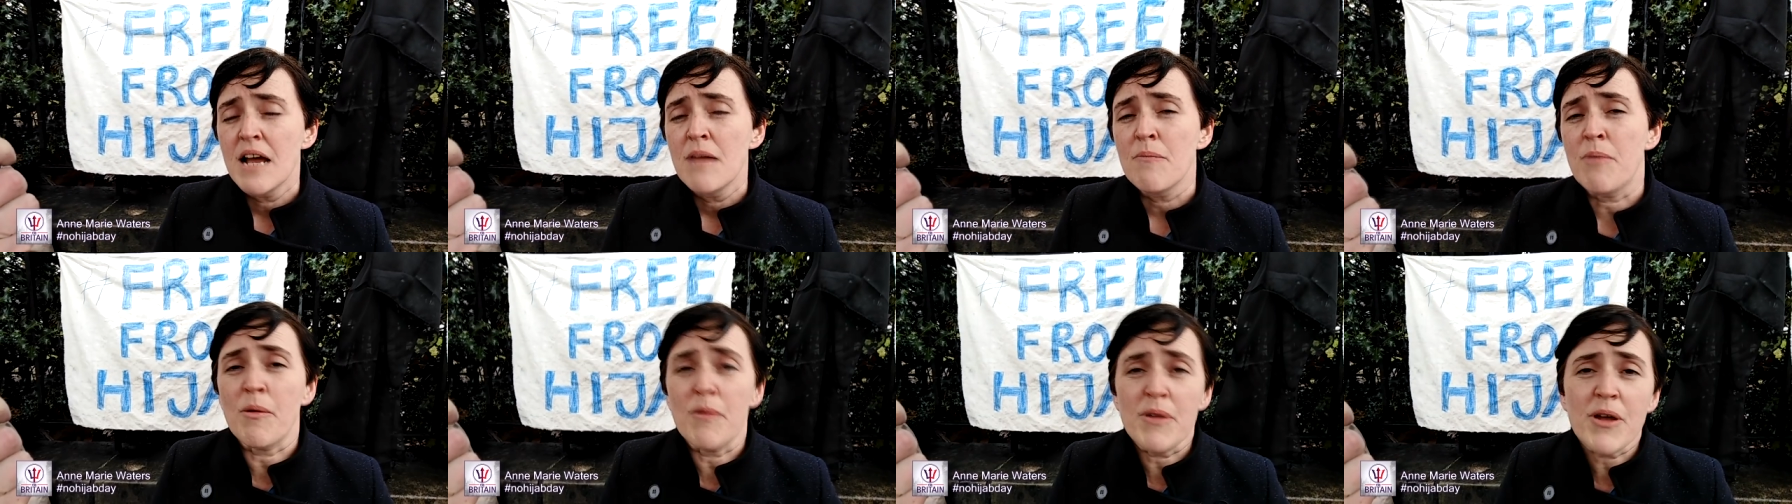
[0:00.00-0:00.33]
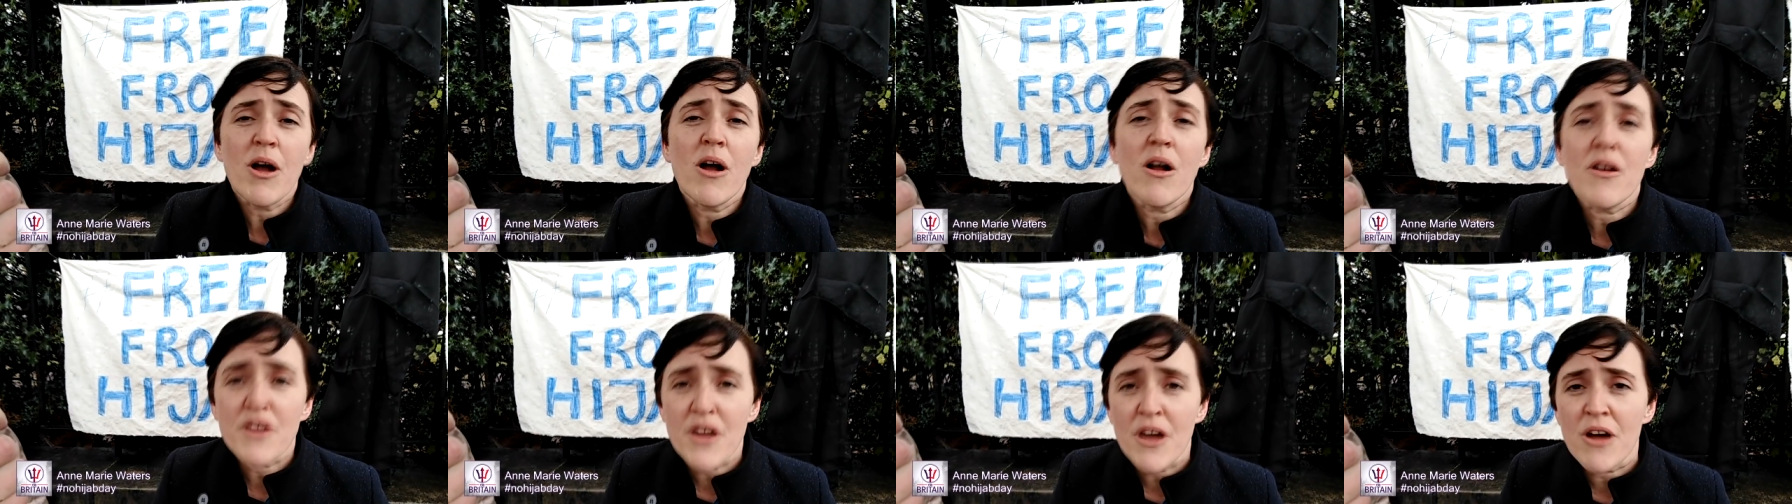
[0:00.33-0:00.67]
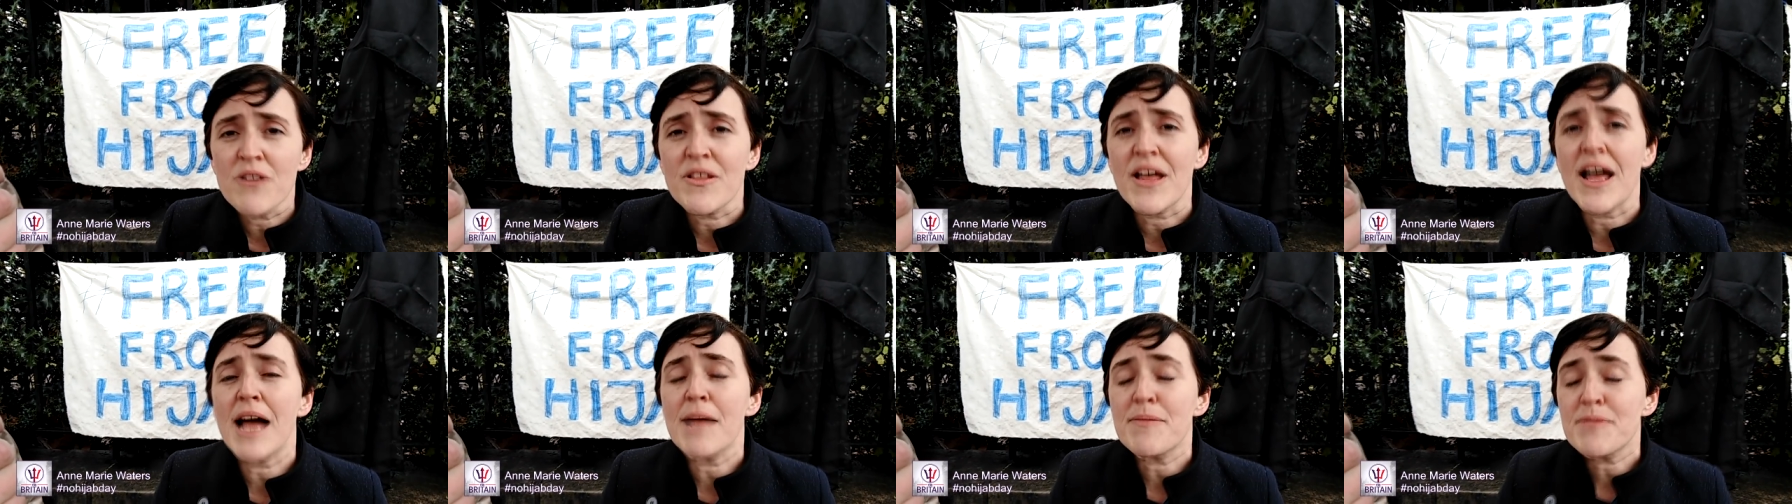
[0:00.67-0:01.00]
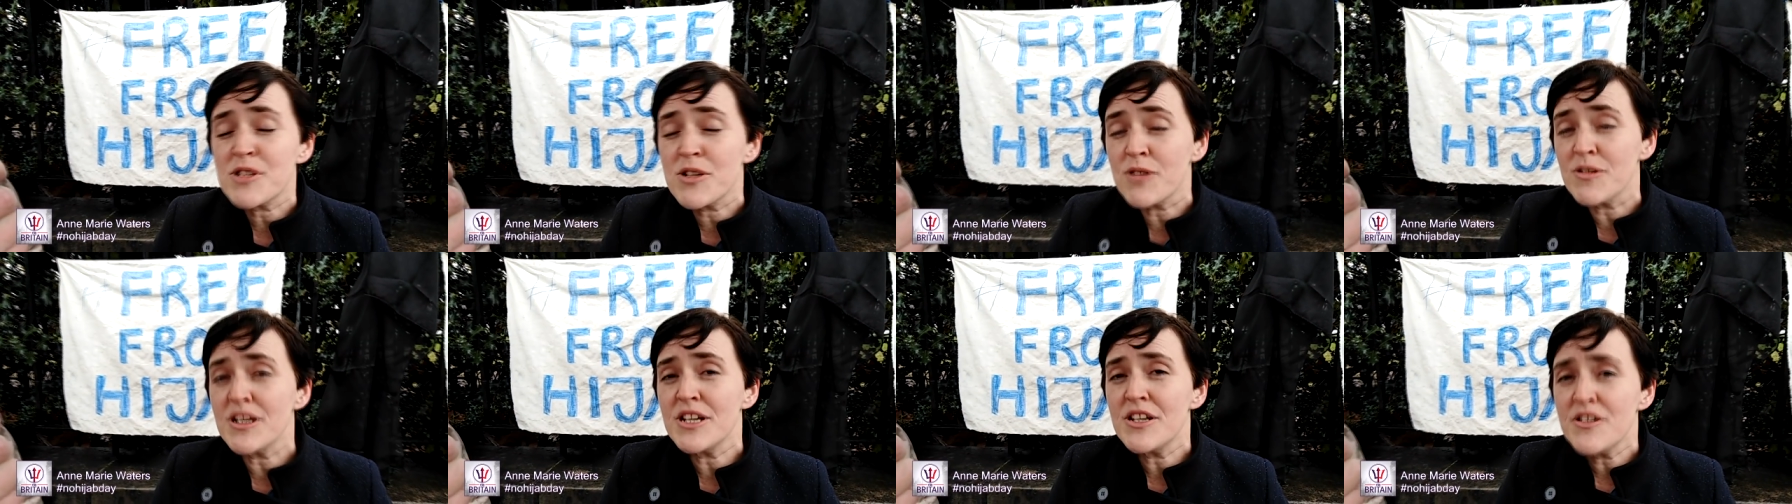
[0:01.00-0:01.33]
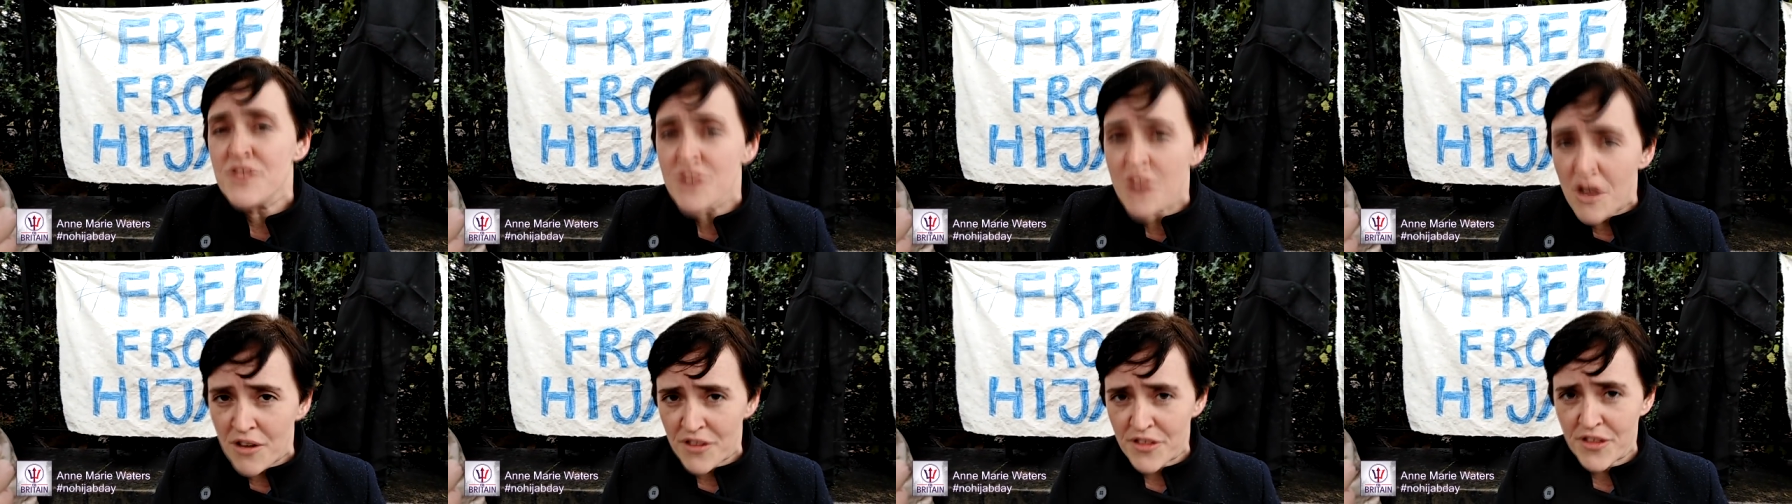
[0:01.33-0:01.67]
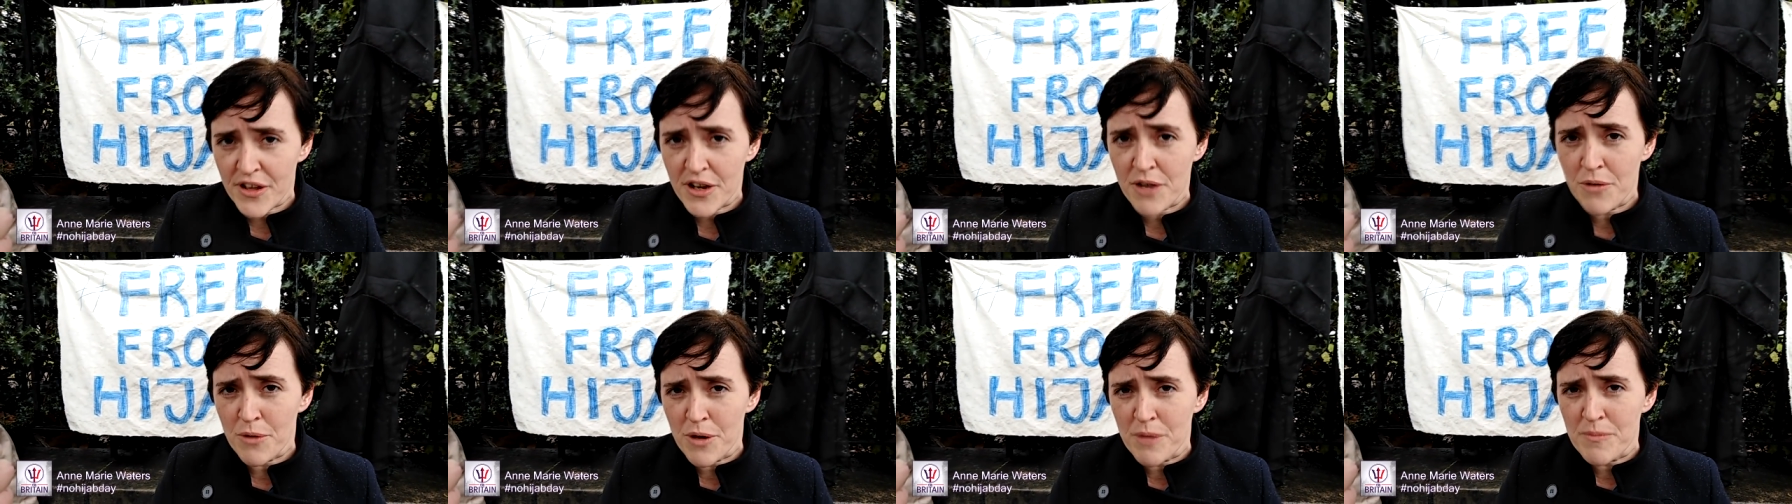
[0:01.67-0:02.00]
but we all know that absolutely
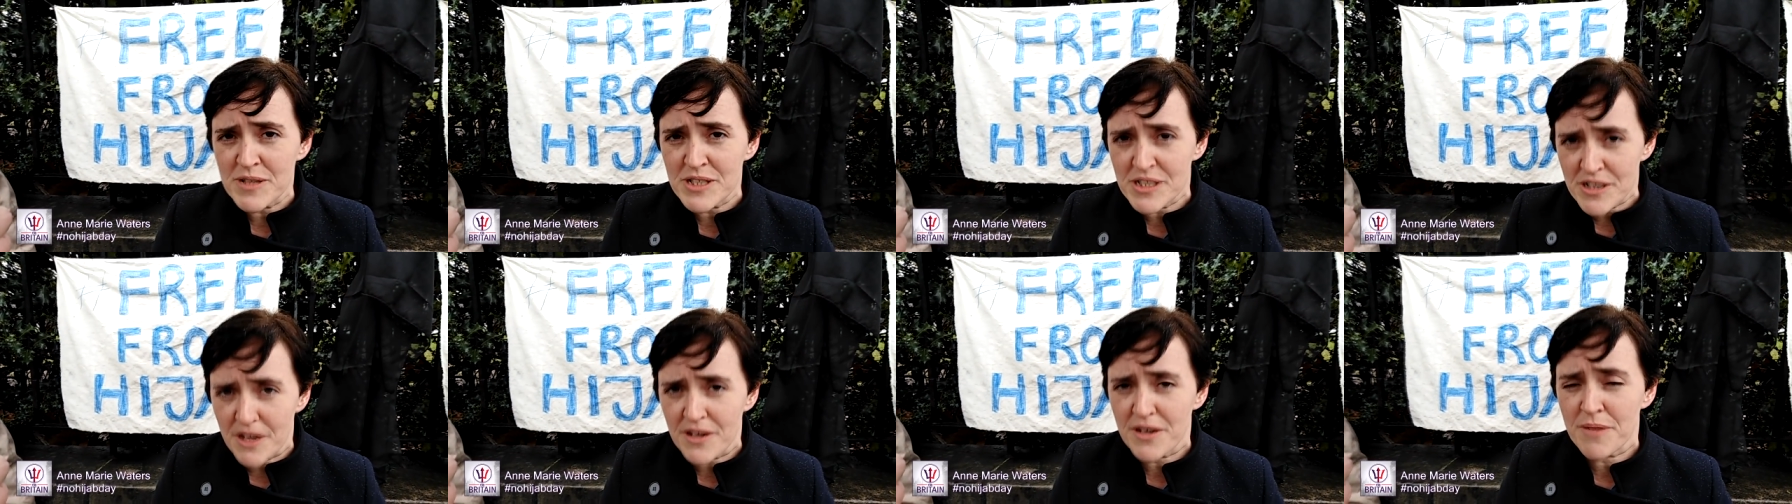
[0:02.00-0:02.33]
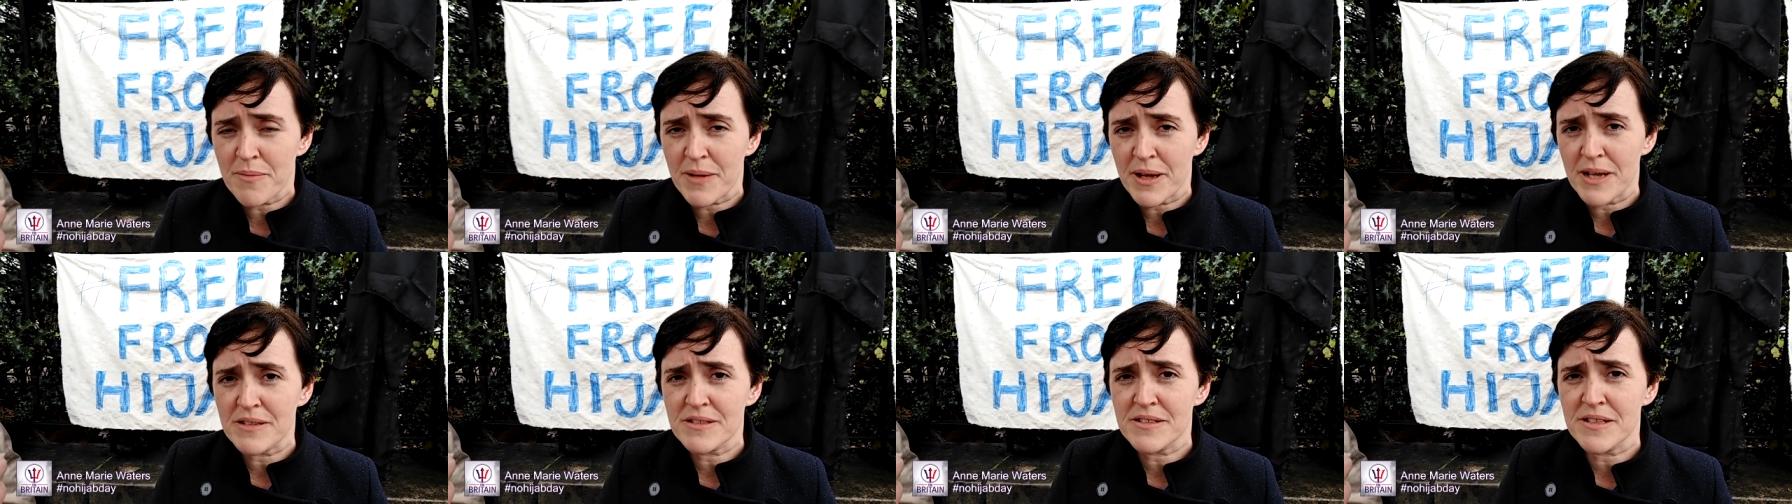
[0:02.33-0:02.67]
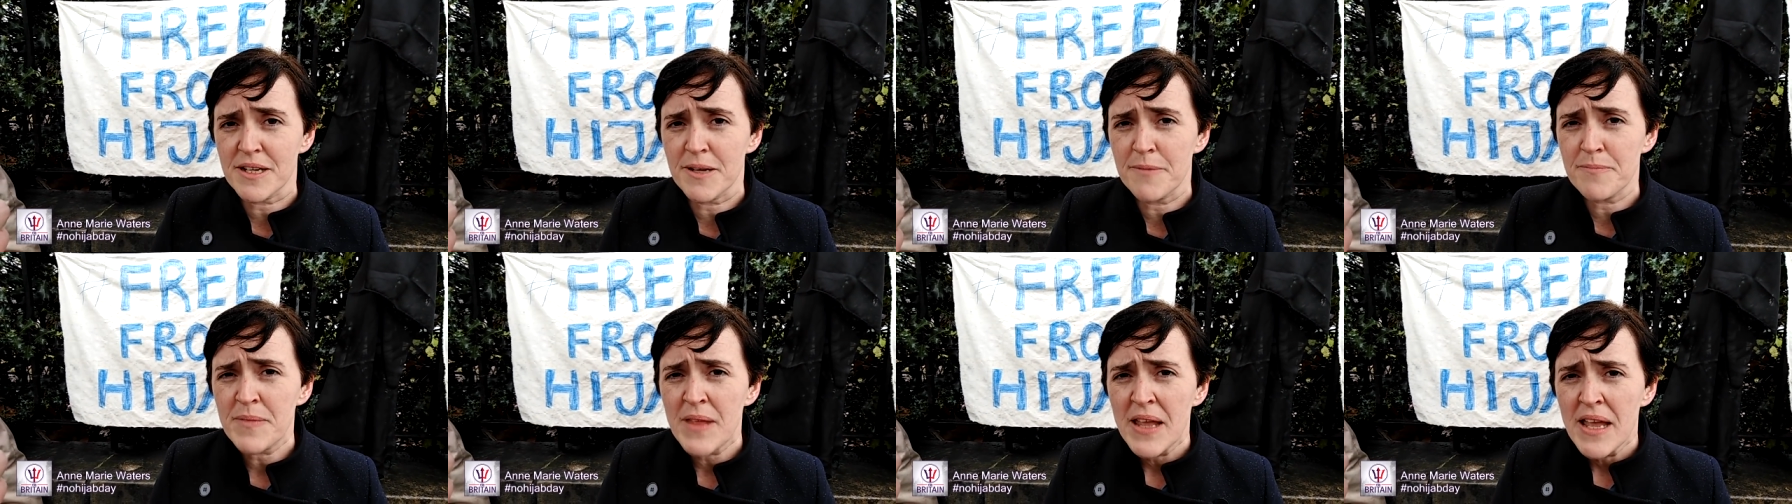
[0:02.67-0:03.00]
nothing will be done about it.